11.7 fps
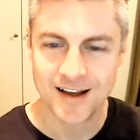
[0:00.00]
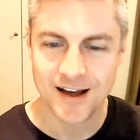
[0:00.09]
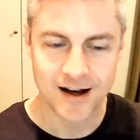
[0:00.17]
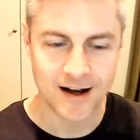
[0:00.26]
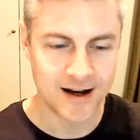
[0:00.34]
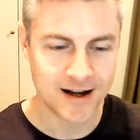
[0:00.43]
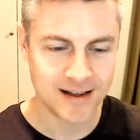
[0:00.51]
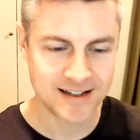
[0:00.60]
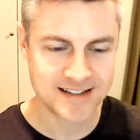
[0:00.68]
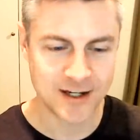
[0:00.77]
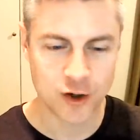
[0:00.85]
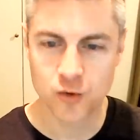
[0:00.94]
Uh,
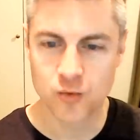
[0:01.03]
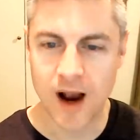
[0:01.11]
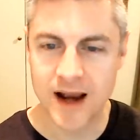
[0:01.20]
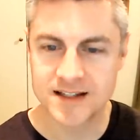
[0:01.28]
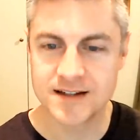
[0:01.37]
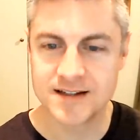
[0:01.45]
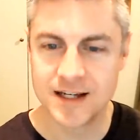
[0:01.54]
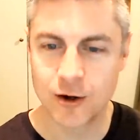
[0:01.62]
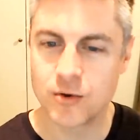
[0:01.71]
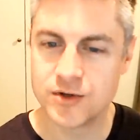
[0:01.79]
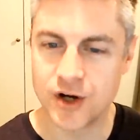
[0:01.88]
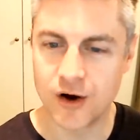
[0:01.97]
let's see, Horizon
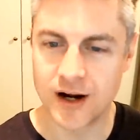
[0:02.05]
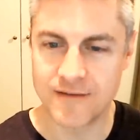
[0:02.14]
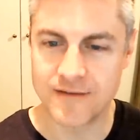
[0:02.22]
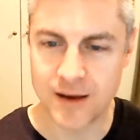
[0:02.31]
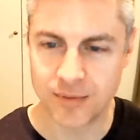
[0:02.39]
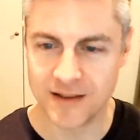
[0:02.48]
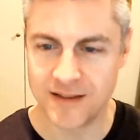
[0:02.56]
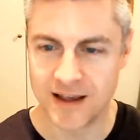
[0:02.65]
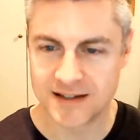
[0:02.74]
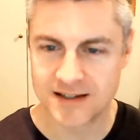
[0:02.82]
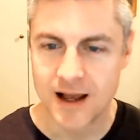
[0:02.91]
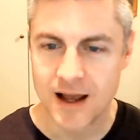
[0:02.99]
Zero Dawn. I've not played
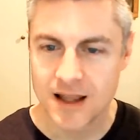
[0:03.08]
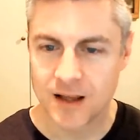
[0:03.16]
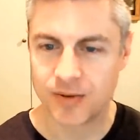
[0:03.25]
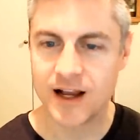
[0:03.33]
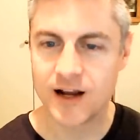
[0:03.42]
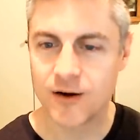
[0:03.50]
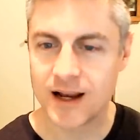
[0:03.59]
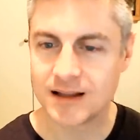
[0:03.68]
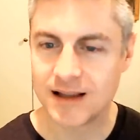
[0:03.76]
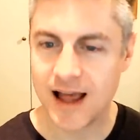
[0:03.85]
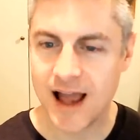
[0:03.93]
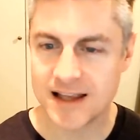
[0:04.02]
this. The player in
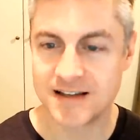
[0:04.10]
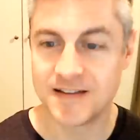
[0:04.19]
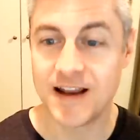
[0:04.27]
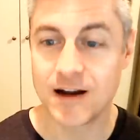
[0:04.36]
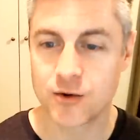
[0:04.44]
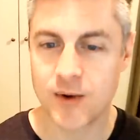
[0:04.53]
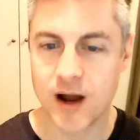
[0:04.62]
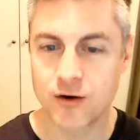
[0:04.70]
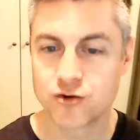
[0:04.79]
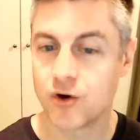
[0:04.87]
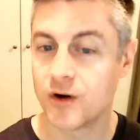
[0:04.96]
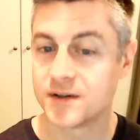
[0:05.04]
last at the end of the round
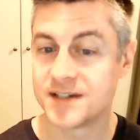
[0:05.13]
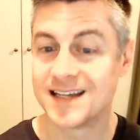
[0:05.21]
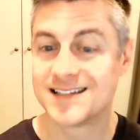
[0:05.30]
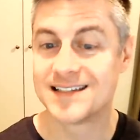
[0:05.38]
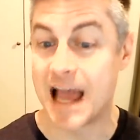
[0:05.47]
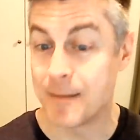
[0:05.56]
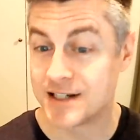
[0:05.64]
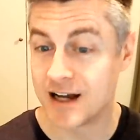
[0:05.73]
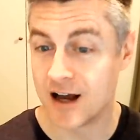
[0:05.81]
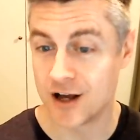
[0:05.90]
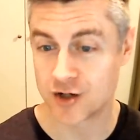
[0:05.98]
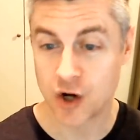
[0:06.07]
draws a
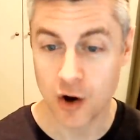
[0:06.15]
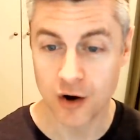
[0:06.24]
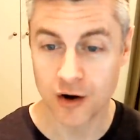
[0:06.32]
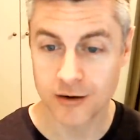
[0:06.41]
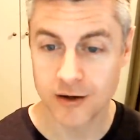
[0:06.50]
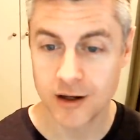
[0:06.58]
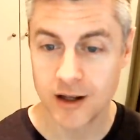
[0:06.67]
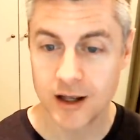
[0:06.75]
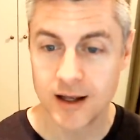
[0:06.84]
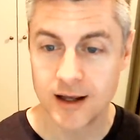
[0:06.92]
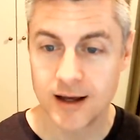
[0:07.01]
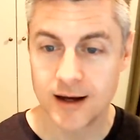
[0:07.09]
sabotage card.
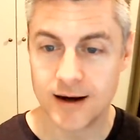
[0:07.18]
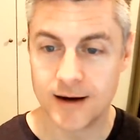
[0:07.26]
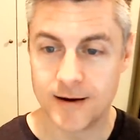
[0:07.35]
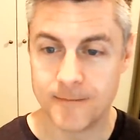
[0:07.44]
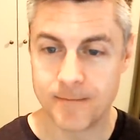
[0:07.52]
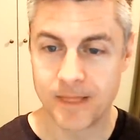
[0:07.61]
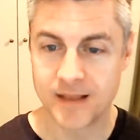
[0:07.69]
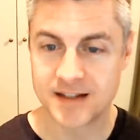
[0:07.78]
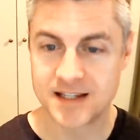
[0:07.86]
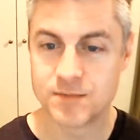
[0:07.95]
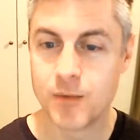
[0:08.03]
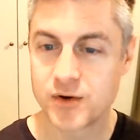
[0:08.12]
Um, it
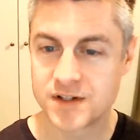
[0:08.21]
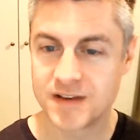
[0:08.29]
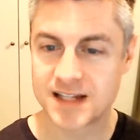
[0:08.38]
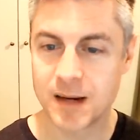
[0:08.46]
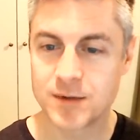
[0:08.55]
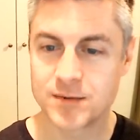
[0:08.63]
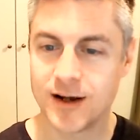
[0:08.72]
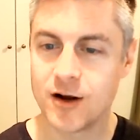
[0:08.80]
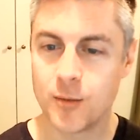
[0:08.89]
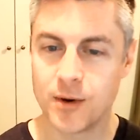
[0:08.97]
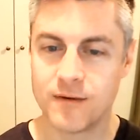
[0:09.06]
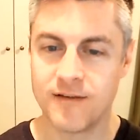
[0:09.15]
says most of this game is played
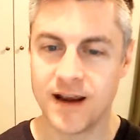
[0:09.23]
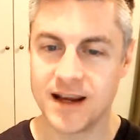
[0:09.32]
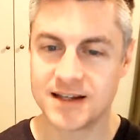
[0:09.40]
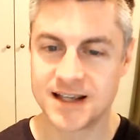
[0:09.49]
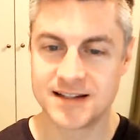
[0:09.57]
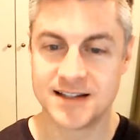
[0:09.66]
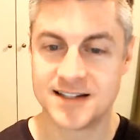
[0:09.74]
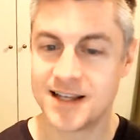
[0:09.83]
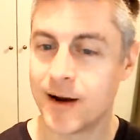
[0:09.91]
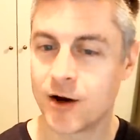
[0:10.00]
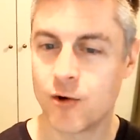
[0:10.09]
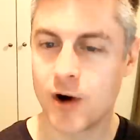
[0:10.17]
open face as it's
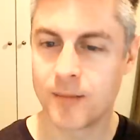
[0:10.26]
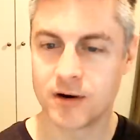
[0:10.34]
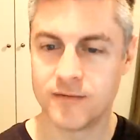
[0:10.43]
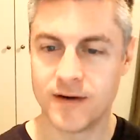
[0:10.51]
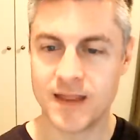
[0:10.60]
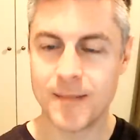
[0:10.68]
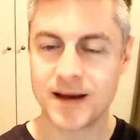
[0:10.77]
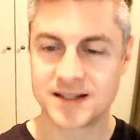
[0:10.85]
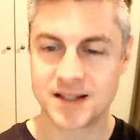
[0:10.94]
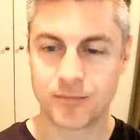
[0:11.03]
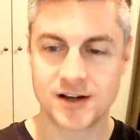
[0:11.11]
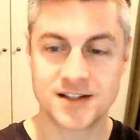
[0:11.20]
semi-cooperative, and that makes
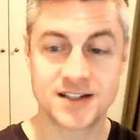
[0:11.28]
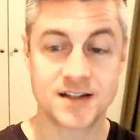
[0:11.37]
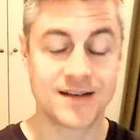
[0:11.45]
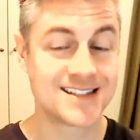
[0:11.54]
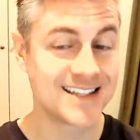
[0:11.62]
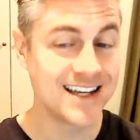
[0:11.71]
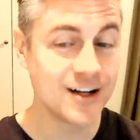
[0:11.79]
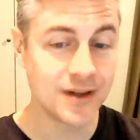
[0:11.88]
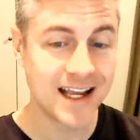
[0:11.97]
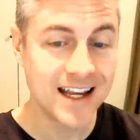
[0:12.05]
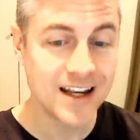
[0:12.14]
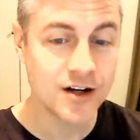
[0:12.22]
the presence of a single
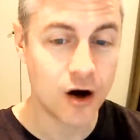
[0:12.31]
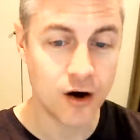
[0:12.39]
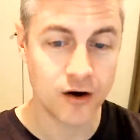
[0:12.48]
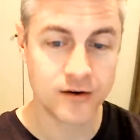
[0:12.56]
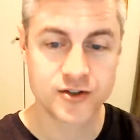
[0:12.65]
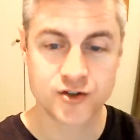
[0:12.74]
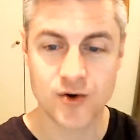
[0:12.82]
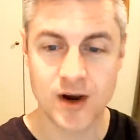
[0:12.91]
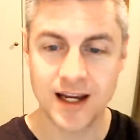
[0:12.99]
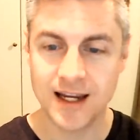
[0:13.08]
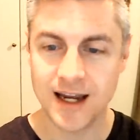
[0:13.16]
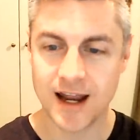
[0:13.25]
hidden card
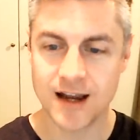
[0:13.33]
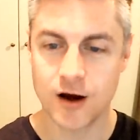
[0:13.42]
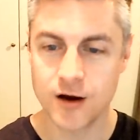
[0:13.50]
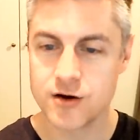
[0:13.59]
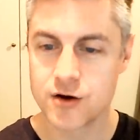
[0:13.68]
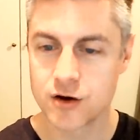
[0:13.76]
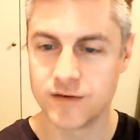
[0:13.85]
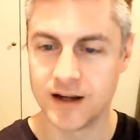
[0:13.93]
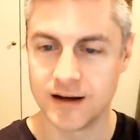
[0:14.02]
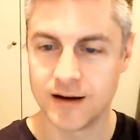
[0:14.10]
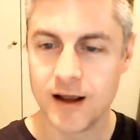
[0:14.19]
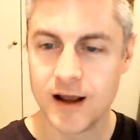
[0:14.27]
striking and
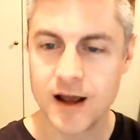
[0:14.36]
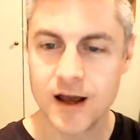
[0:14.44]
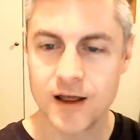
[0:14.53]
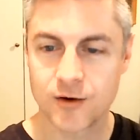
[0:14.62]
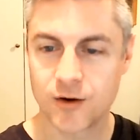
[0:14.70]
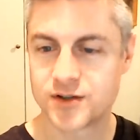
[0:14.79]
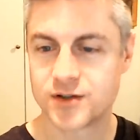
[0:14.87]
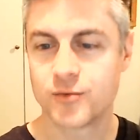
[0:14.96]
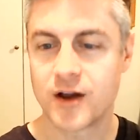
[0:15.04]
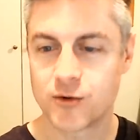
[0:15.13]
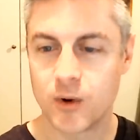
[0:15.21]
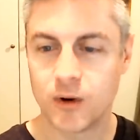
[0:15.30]
unnerving. They're also
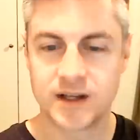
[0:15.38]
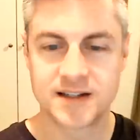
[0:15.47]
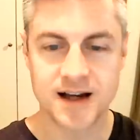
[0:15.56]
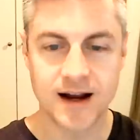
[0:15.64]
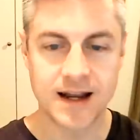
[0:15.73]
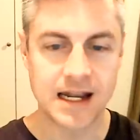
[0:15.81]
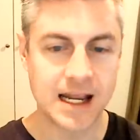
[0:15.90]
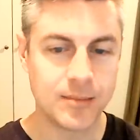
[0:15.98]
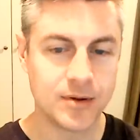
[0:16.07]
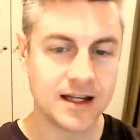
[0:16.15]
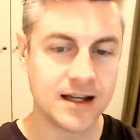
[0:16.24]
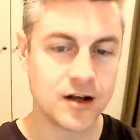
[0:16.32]
rather well designed,
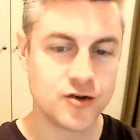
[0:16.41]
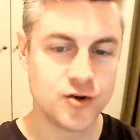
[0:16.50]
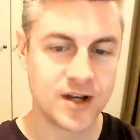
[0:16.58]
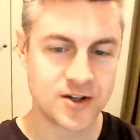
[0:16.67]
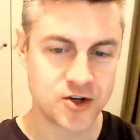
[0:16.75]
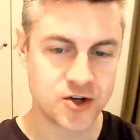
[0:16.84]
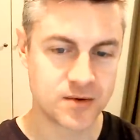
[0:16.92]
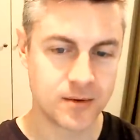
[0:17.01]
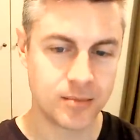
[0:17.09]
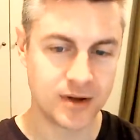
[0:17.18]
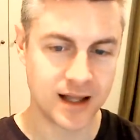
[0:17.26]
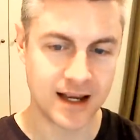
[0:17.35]
enabling judicious
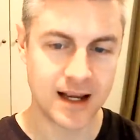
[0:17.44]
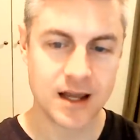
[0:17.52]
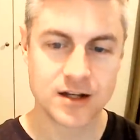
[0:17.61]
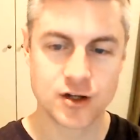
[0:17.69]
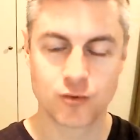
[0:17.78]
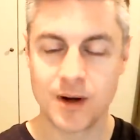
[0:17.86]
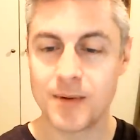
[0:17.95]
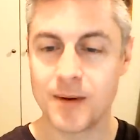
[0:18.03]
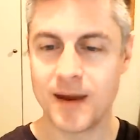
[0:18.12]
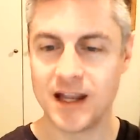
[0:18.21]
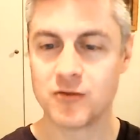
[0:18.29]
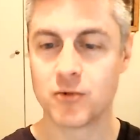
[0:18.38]
play to reap
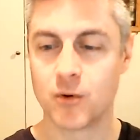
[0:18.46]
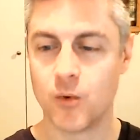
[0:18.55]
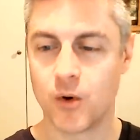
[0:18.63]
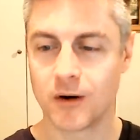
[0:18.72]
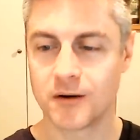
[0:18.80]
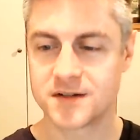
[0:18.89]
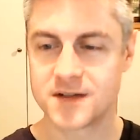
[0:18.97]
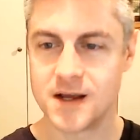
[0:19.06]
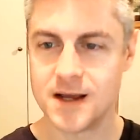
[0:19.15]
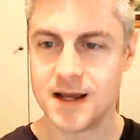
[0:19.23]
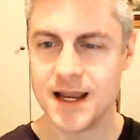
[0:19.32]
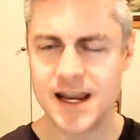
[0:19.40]
many rewards.
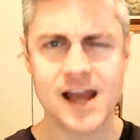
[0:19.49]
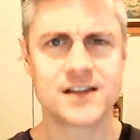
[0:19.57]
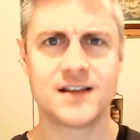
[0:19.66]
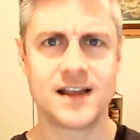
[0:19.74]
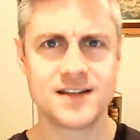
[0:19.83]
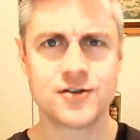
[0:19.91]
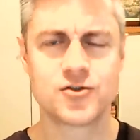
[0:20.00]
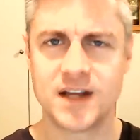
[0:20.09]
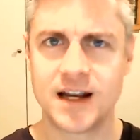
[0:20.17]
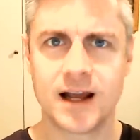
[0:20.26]
Yeah, so that's interesting.